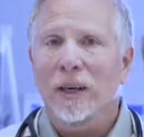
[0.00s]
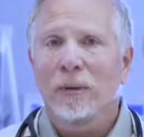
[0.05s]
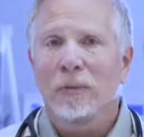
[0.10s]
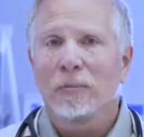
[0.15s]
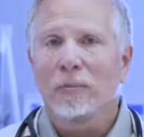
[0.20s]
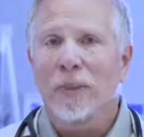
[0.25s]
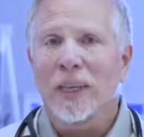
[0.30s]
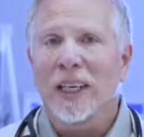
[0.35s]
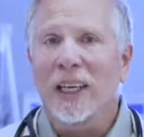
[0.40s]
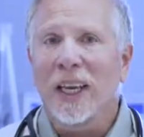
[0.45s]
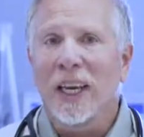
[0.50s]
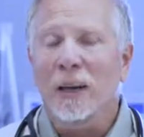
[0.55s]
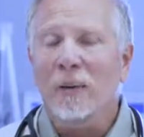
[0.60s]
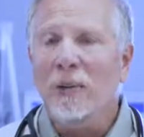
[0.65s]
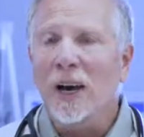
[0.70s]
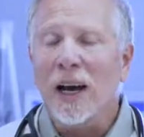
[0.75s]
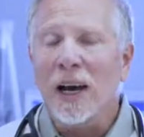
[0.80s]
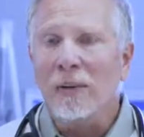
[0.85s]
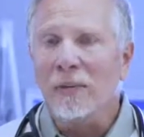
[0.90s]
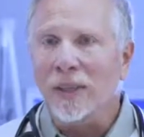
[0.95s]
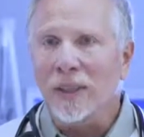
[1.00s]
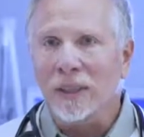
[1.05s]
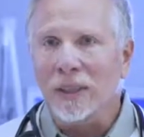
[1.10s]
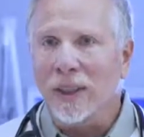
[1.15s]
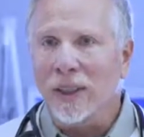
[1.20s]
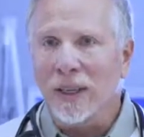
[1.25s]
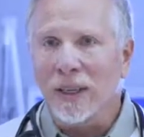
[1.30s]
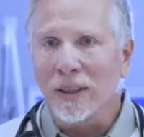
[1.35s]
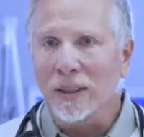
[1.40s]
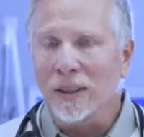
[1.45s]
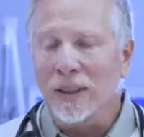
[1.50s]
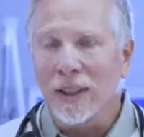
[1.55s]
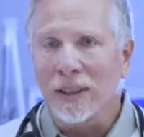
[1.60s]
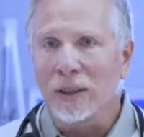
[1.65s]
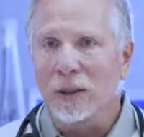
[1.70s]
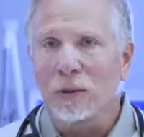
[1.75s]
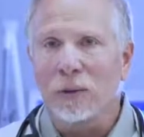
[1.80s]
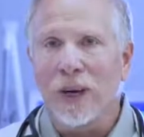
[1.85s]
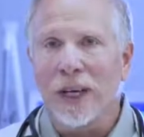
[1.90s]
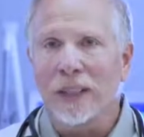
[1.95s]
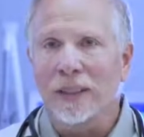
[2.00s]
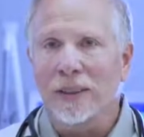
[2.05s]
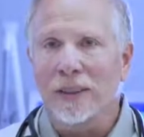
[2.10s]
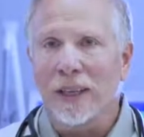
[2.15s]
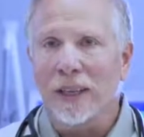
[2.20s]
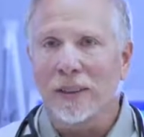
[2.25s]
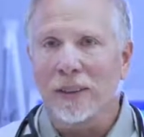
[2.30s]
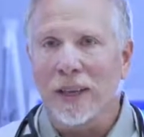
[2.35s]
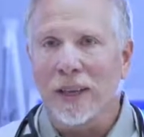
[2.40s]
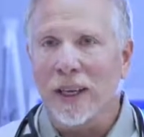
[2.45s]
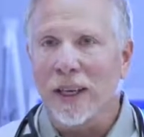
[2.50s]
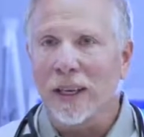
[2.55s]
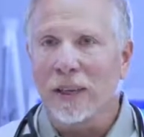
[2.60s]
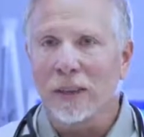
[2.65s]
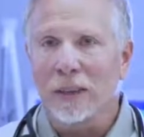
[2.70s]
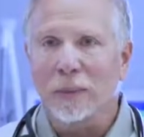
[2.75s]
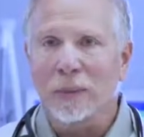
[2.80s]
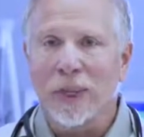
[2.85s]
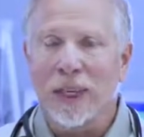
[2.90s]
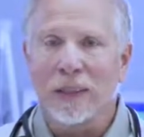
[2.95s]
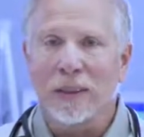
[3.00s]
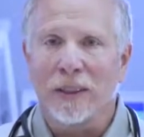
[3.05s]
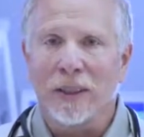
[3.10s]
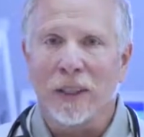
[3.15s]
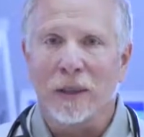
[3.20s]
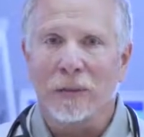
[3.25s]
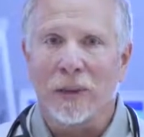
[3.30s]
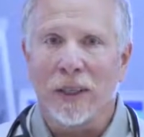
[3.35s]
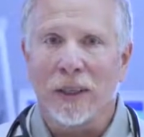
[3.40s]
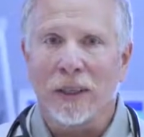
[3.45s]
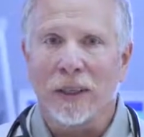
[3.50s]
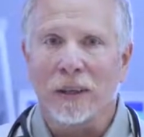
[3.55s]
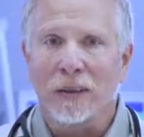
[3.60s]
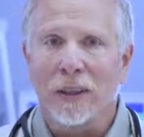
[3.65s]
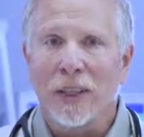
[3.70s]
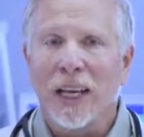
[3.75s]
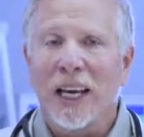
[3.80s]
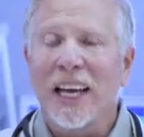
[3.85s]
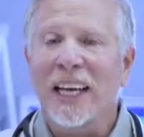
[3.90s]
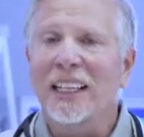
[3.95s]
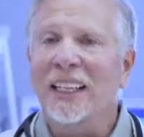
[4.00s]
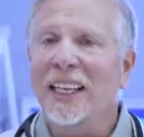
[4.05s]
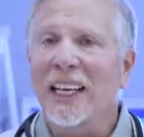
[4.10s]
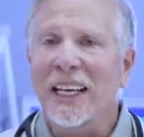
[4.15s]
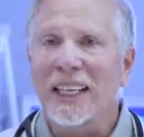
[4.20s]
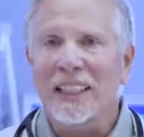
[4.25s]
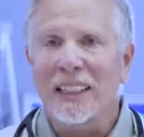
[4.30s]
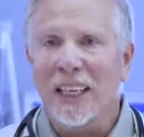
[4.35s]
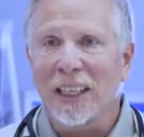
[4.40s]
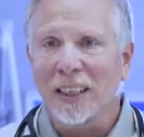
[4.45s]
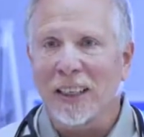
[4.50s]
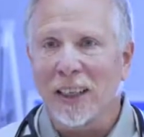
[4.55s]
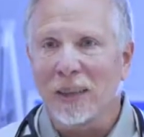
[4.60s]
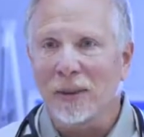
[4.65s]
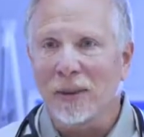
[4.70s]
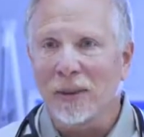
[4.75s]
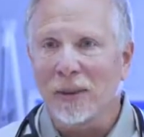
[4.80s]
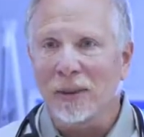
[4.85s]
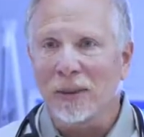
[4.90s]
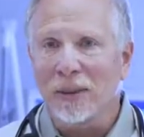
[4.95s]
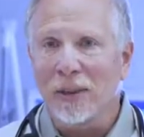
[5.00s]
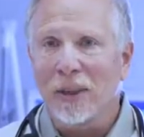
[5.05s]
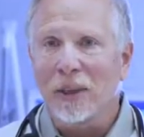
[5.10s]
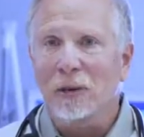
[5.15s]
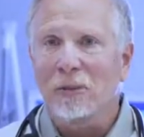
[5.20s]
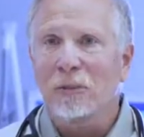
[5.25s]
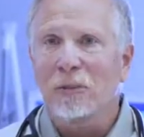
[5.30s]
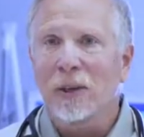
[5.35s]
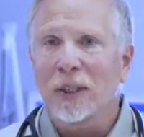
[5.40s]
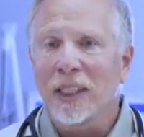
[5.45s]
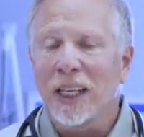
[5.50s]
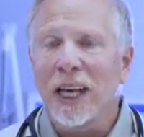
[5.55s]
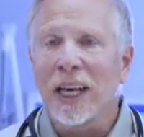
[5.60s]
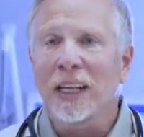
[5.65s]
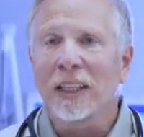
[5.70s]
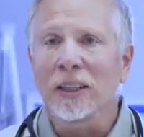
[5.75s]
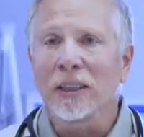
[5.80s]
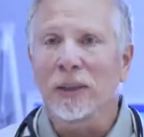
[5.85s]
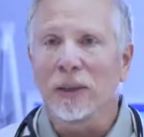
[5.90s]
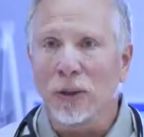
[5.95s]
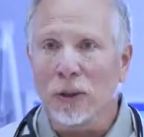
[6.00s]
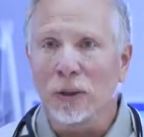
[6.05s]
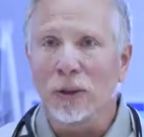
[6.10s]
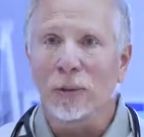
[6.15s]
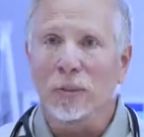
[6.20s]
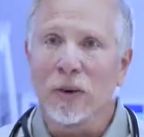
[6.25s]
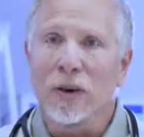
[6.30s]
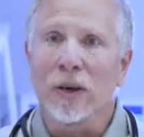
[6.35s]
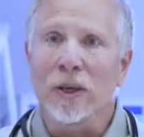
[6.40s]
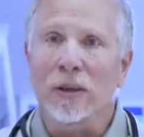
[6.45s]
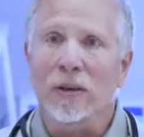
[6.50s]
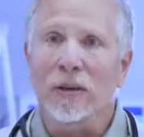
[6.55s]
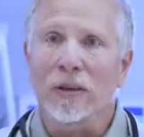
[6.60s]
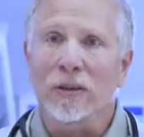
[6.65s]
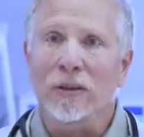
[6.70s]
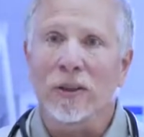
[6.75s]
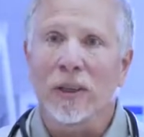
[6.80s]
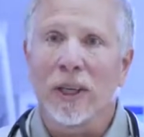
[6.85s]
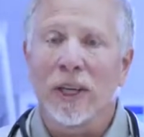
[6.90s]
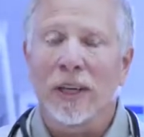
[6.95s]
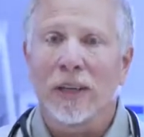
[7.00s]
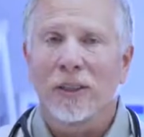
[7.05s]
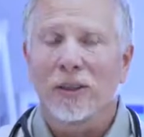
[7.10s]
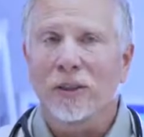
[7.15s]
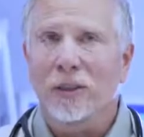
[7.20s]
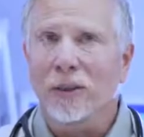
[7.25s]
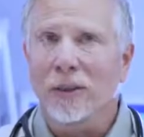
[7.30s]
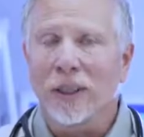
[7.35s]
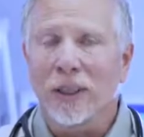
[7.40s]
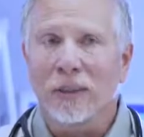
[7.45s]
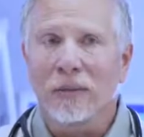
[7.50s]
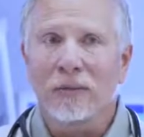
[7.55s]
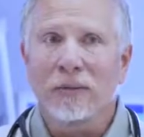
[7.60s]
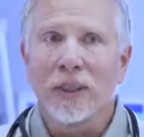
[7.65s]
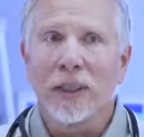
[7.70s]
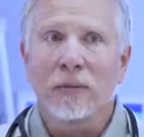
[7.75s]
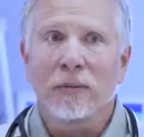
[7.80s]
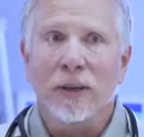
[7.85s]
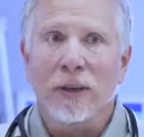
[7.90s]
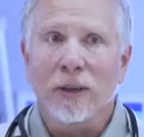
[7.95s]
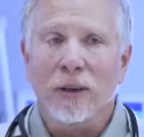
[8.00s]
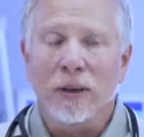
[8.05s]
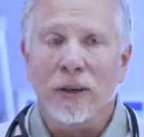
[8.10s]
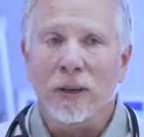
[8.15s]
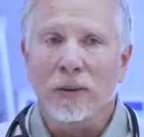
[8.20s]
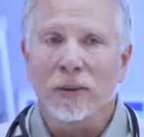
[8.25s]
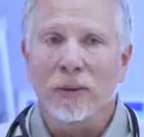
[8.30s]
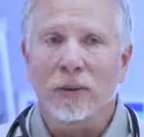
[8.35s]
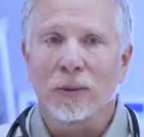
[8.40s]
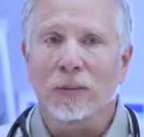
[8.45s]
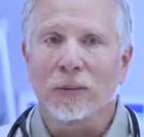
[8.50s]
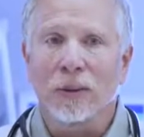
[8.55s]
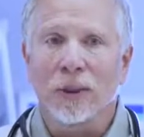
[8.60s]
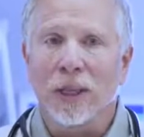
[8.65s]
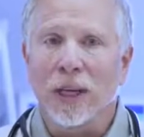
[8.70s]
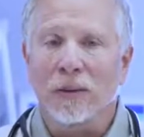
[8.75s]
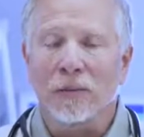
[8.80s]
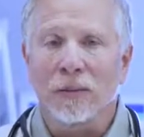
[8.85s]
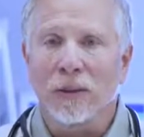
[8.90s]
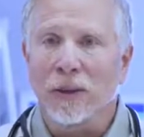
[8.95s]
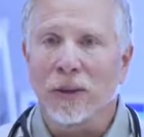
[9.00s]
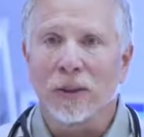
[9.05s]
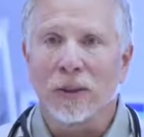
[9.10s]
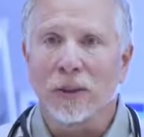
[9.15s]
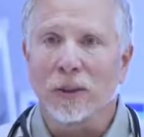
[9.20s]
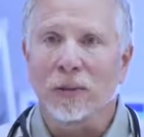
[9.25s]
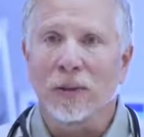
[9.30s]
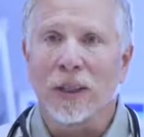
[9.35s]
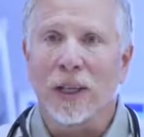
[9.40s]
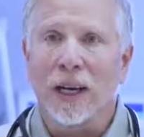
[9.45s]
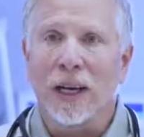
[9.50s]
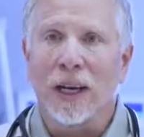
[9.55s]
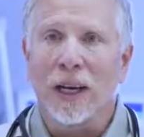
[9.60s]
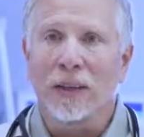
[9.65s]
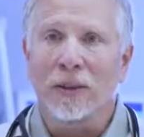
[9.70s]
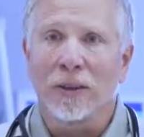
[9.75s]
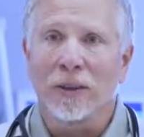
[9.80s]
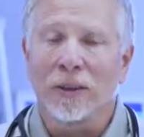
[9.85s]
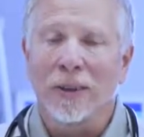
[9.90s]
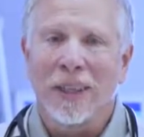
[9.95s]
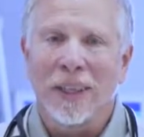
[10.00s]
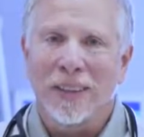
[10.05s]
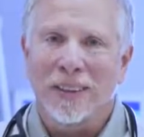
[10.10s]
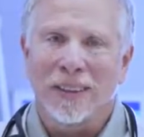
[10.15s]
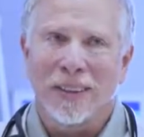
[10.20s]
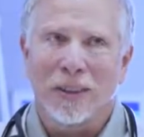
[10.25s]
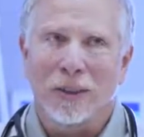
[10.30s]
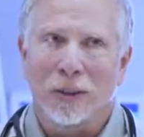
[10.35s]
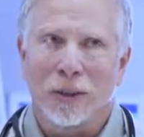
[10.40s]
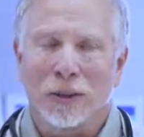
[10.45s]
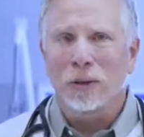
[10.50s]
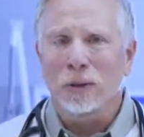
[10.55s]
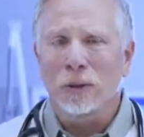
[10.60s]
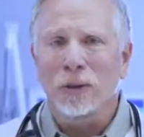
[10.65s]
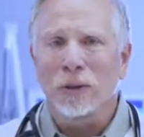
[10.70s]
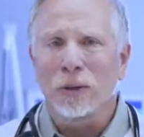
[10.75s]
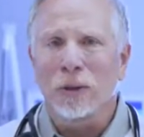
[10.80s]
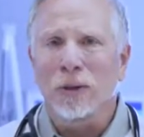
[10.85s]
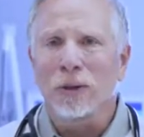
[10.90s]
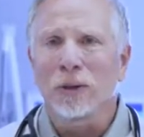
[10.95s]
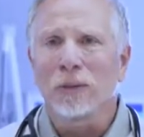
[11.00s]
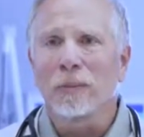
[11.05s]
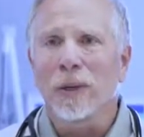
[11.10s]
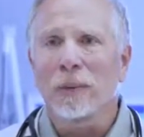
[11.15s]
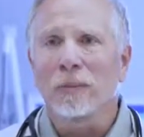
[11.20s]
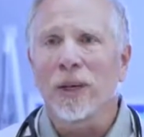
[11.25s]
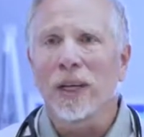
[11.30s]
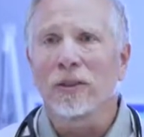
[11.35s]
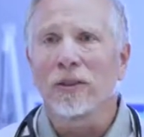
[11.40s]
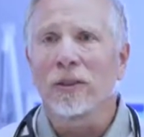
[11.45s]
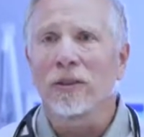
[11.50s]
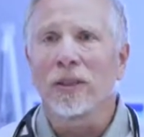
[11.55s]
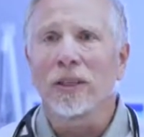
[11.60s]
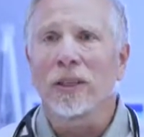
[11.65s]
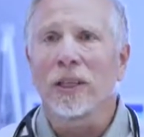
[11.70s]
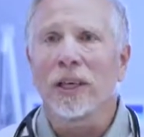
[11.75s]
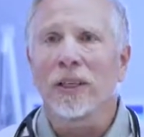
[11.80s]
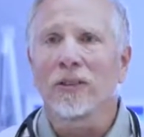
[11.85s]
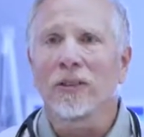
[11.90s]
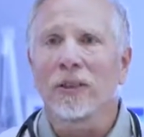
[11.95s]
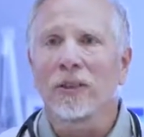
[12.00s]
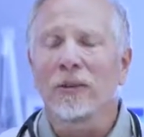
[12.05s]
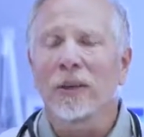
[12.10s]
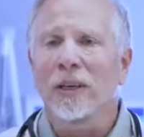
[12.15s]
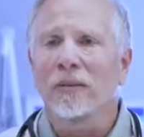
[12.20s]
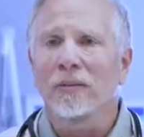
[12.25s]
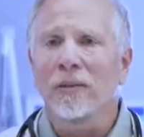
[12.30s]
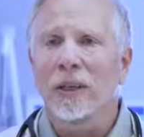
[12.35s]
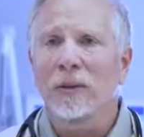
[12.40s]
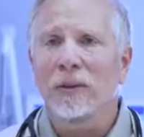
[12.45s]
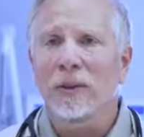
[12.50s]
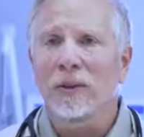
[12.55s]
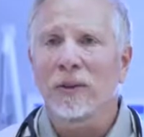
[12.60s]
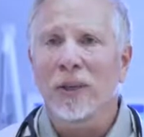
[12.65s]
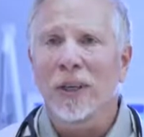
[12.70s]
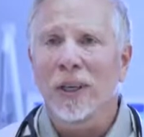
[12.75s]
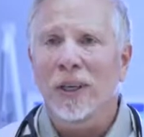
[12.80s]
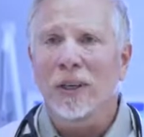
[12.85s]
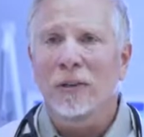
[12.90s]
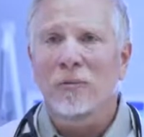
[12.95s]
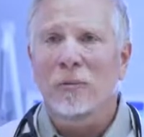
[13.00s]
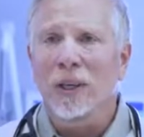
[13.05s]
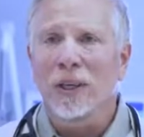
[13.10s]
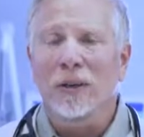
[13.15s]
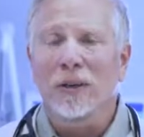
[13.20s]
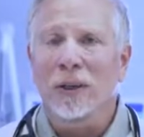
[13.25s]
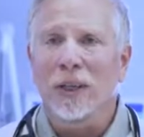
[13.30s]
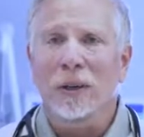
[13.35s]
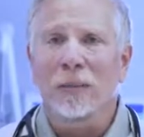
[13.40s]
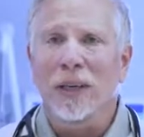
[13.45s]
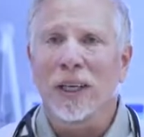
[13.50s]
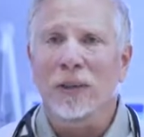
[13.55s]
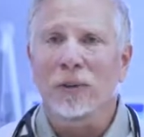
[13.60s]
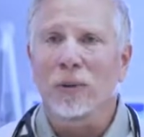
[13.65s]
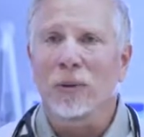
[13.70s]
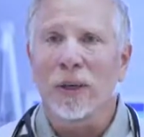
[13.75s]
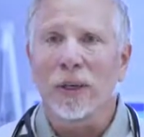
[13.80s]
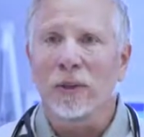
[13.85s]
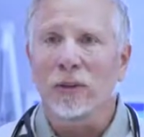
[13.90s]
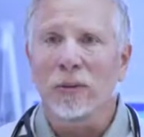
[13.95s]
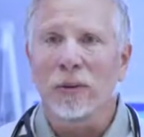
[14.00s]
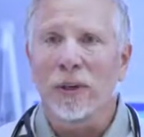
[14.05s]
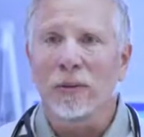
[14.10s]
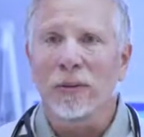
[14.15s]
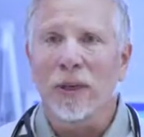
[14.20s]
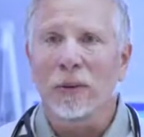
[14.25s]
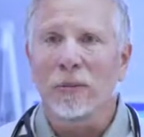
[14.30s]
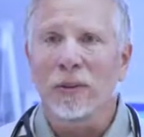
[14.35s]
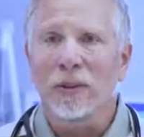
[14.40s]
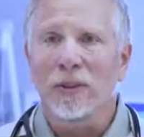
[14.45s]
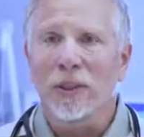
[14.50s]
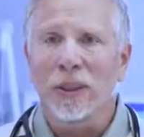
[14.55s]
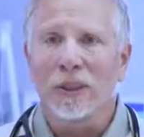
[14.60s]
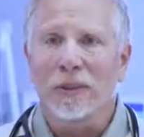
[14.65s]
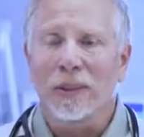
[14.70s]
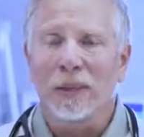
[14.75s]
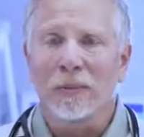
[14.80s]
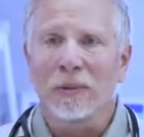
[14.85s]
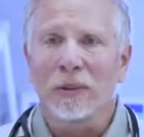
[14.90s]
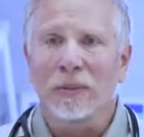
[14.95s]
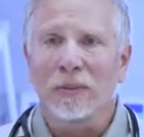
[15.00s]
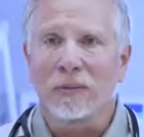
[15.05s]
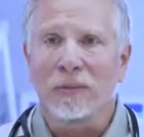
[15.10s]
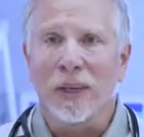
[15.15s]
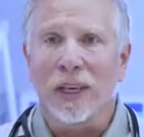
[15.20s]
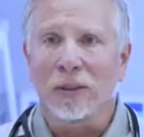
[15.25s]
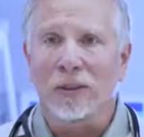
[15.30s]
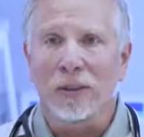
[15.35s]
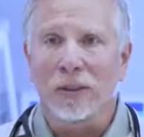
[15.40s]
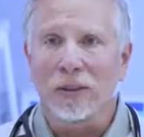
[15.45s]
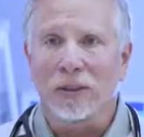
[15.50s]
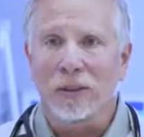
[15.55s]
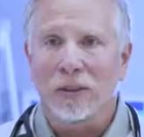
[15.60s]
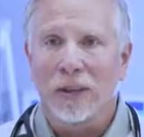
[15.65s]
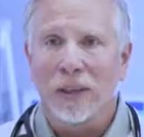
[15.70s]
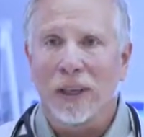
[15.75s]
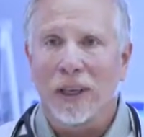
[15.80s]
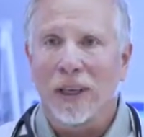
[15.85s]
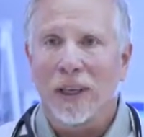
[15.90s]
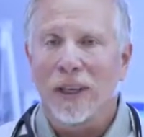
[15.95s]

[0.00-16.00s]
It became obvious to us that the white cell count, the bandemia, and lactate levels were not those markers. Certainly fever curves were not very useful either, since 2/3 of my patients in the ICU have fevers, but only about 20 or 25% of them are infectious.